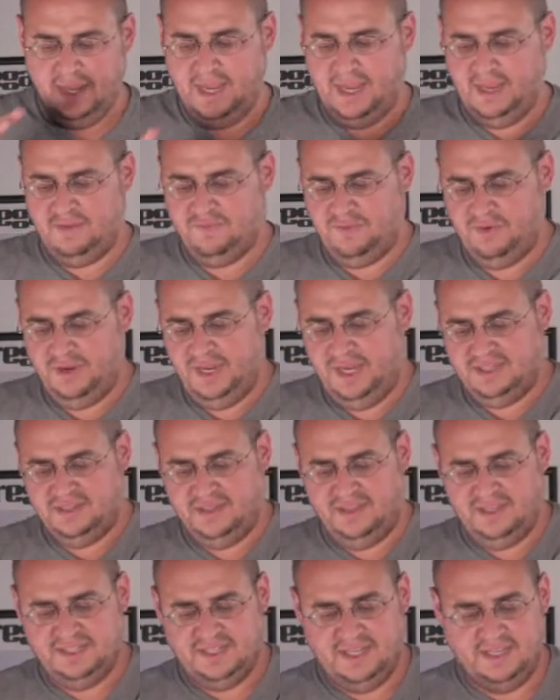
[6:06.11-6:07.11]
And for each
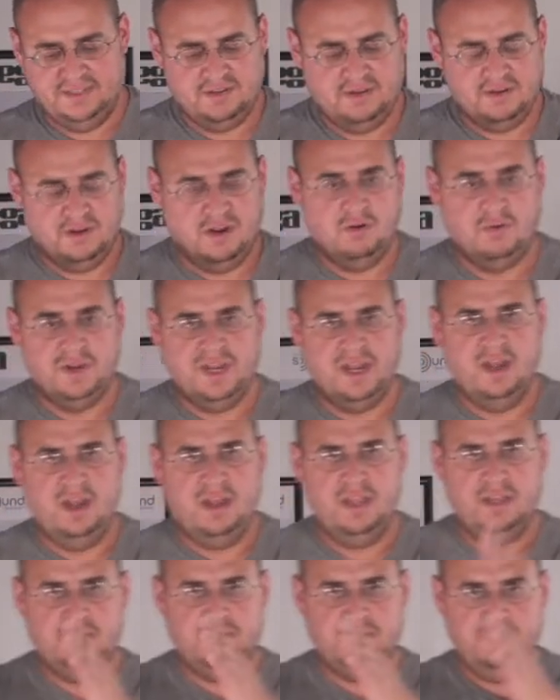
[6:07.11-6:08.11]
of these things that are going
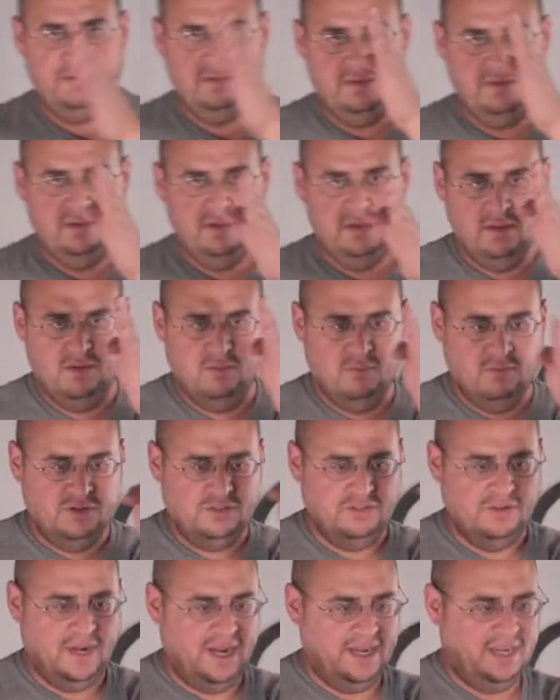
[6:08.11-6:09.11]
on, we're
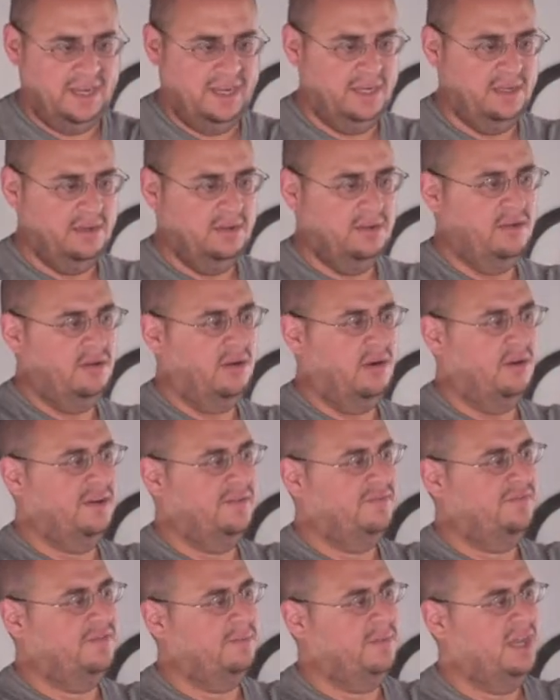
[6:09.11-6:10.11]
tracking our
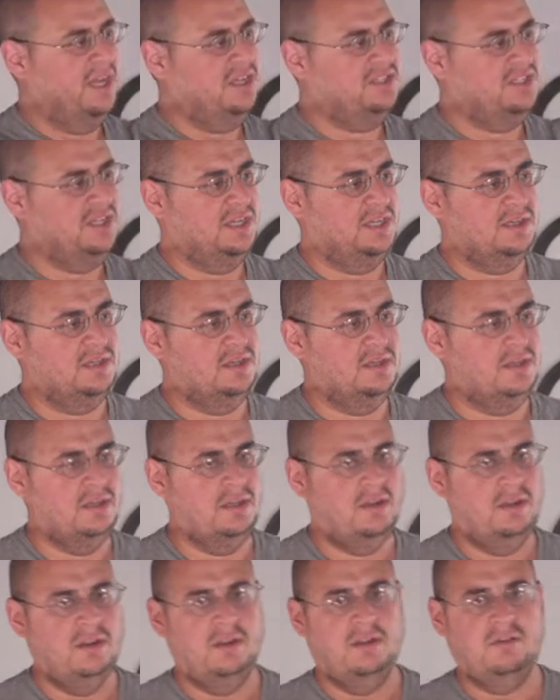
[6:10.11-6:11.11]
information,
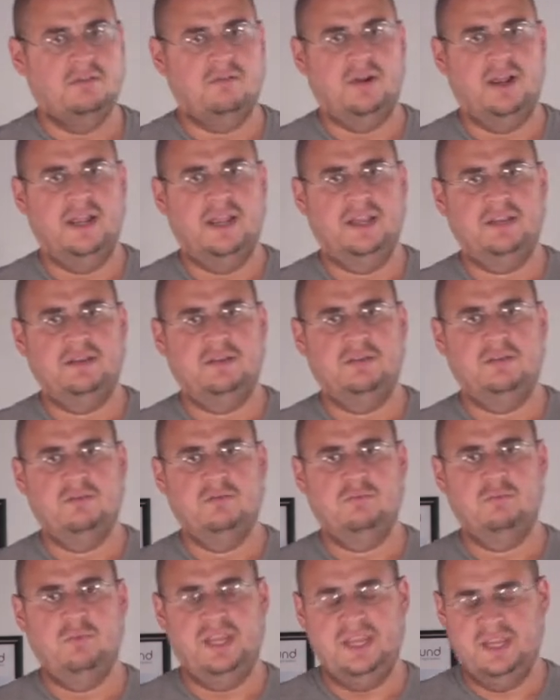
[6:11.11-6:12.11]
right?
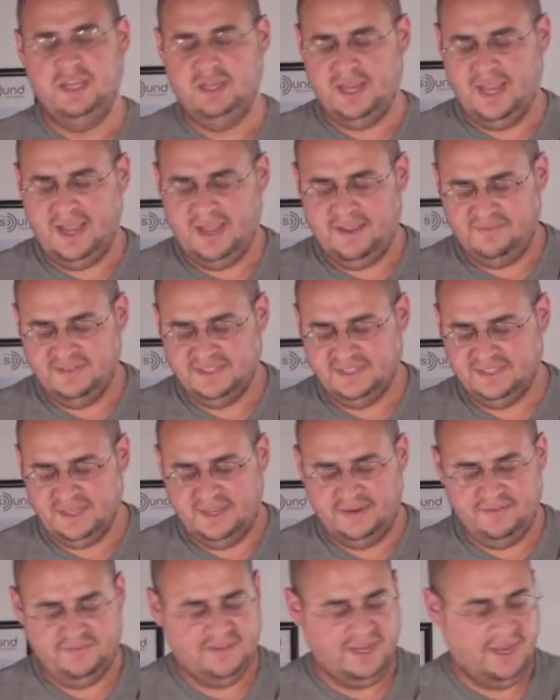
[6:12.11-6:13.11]
We can have a
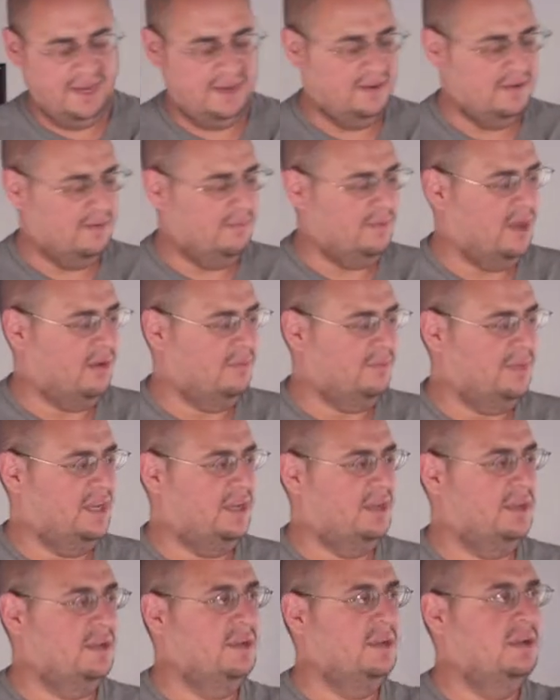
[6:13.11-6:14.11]
set of data about
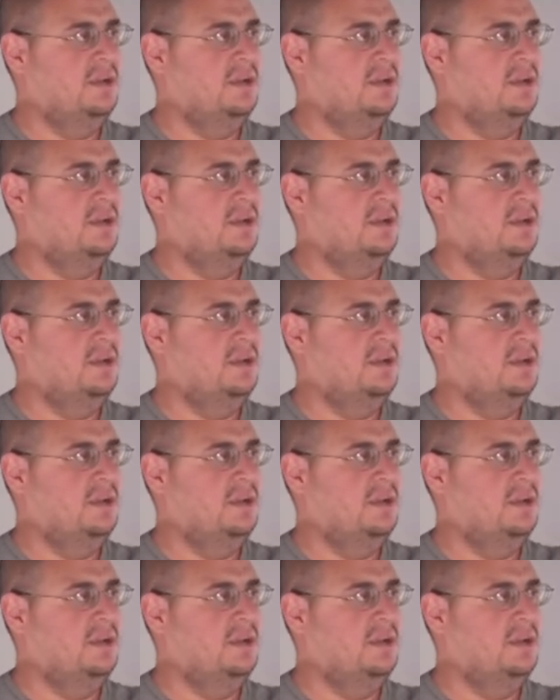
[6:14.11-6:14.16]
me